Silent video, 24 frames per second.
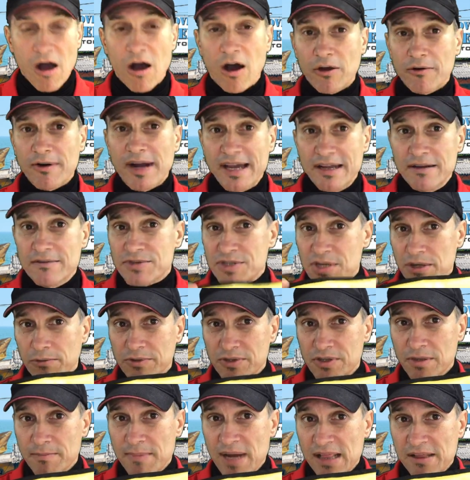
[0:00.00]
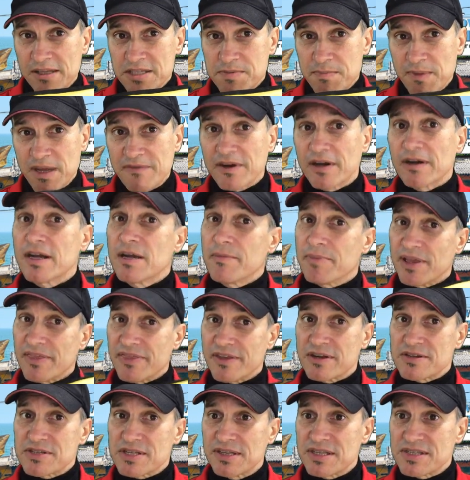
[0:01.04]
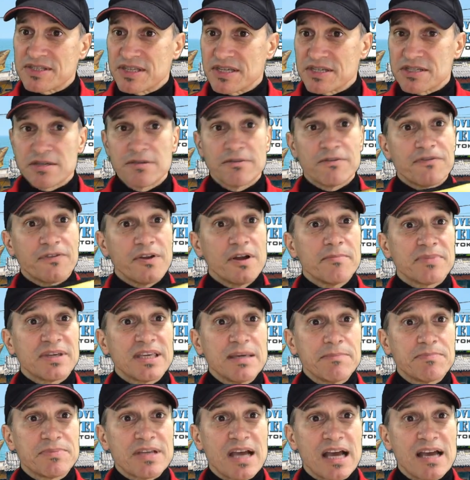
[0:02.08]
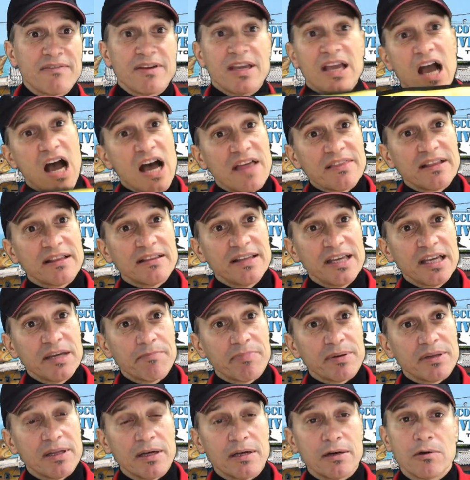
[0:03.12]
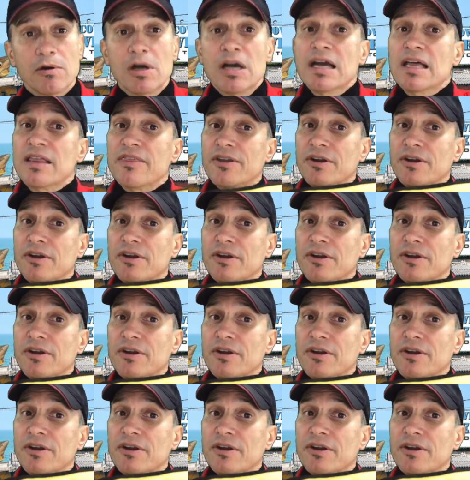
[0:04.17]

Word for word: All right, so your mileage may vary, but there's a decision from Keep Diving on the link below.